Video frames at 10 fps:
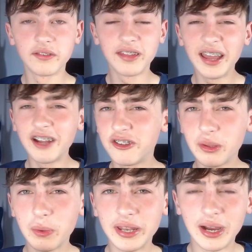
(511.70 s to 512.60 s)
they
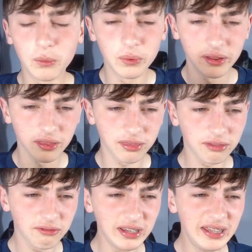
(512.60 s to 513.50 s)
actually went out with a
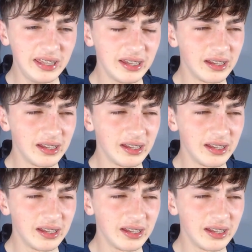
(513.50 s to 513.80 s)
3-2-1-4.